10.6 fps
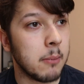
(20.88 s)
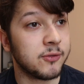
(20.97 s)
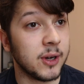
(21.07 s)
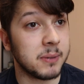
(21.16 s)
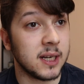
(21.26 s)

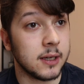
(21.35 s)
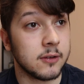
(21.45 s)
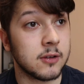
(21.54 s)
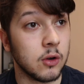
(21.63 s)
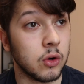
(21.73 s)

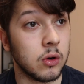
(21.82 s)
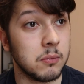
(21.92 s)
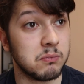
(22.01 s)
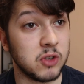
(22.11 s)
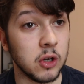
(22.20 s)
Footballers
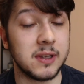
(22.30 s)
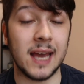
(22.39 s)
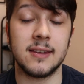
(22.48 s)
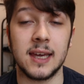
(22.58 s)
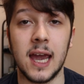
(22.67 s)
do
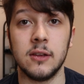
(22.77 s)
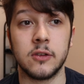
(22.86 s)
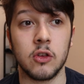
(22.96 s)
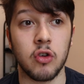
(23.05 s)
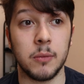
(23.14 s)
tend to get
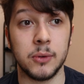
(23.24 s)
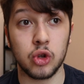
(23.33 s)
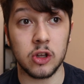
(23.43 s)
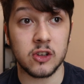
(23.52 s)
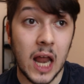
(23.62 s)
into trouble,
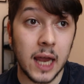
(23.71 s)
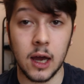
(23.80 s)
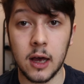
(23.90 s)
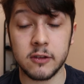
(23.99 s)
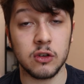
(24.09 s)
just
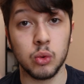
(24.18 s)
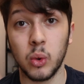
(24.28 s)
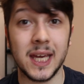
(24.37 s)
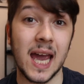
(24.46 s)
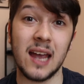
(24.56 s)
like us.
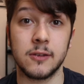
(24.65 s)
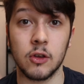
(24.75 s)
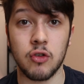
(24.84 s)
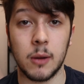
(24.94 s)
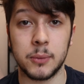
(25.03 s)
We get
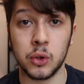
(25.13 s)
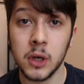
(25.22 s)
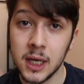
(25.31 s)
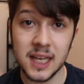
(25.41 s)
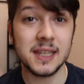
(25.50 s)
into
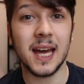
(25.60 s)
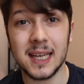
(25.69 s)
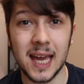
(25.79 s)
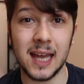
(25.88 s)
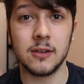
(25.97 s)
trouble, they
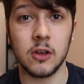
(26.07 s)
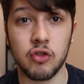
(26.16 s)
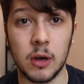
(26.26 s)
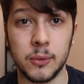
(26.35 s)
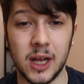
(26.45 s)
get into
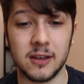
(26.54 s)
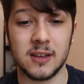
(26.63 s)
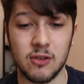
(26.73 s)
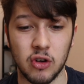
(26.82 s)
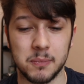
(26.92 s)
trouble,
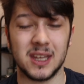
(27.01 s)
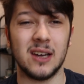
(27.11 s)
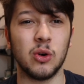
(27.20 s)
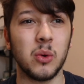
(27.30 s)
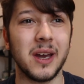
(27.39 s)
etc. But
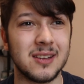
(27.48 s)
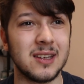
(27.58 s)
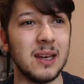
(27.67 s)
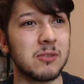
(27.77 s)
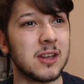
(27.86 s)
there always
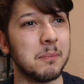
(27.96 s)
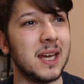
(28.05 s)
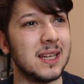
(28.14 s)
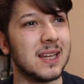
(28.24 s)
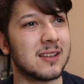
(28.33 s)
seems to
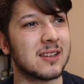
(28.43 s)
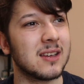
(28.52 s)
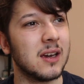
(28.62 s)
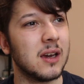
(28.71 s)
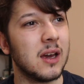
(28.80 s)
be this,
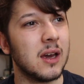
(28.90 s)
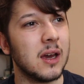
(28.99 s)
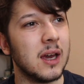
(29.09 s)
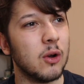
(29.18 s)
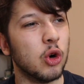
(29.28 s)

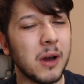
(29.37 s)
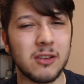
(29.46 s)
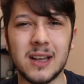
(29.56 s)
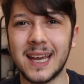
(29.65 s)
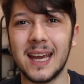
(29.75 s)

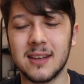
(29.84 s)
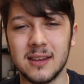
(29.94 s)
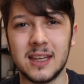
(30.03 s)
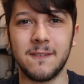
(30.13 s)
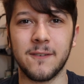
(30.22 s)
almost like it's a
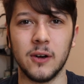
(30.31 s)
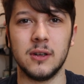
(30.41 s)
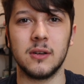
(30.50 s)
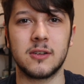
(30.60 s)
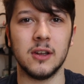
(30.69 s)

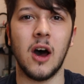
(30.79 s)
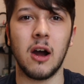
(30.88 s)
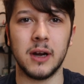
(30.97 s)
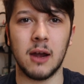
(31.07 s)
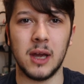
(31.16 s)
different
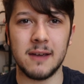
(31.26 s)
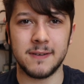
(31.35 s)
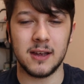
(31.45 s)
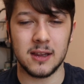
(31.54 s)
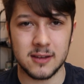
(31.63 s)
scenario if
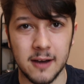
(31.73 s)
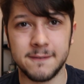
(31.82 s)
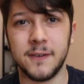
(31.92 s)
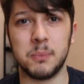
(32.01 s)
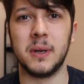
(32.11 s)
it's a
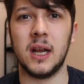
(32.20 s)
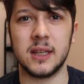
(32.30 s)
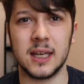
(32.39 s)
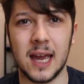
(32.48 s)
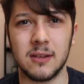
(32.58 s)
footballer
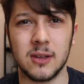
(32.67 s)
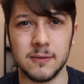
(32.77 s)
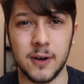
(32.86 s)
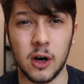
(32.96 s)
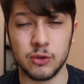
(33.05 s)
that gets
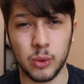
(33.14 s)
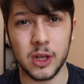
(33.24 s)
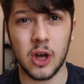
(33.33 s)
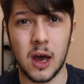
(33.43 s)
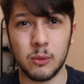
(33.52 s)
involved,
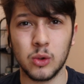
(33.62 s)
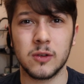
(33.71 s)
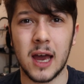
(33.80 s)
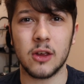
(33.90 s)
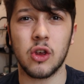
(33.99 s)
which I will
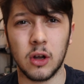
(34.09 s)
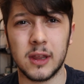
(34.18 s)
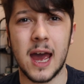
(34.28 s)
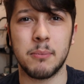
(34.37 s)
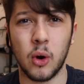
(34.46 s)
touch on
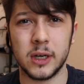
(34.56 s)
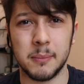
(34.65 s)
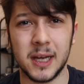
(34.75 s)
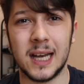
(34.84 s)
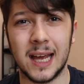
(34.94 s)
that point a
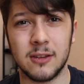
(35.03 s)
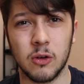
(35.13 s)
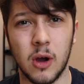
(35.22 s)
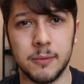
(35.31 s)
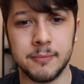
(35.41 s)
bit
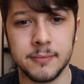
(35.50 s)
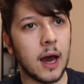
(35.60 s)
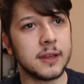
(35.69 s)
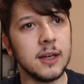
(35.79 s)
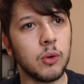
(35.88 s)
later on.
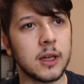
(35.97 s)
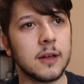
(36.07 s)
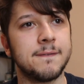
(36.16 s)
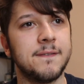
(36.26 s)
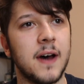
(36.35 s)
I think one of
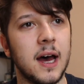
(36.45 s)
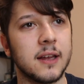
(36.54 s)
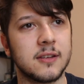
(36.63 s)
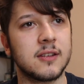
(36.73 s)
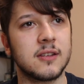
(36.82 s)
the
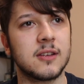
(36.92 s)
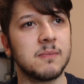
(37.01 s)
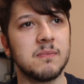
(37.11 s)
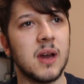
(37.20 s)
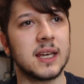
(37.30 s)
first
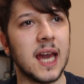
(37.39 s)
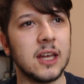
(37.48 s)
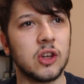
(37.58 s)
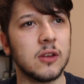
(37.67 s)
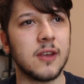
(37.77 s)

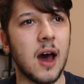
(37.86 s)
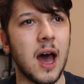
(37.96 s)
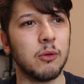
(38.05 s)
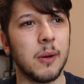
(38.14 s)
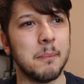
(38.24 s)
occasions that
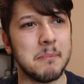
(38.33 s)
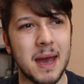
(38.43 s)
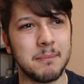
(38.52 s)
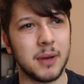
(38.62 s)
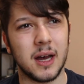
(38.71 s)
I
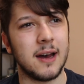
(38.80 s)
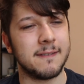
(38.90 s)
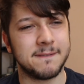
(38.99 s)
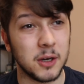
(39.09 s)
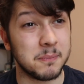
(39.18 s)
remember
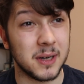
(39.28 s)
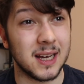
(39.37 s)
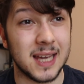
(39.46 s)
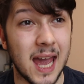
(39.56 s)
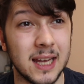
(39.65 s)
a
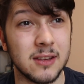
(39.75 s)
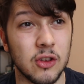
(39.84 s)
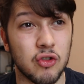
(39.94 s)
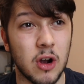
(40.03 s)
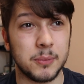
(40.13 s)
footballer getting
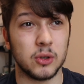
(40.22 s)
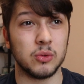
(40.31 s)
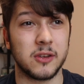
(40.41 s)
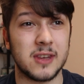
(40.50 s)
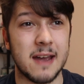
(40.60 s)
into trouble
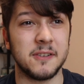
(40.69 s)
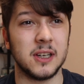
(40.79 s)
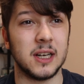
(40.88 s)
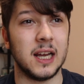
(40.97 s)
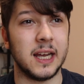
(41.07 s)
was
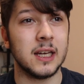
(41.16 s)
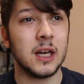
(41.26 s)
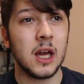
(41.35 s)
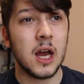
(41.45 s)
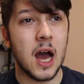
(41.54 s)
definitely
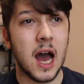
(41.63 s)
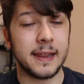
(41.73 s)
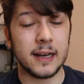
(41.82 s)
the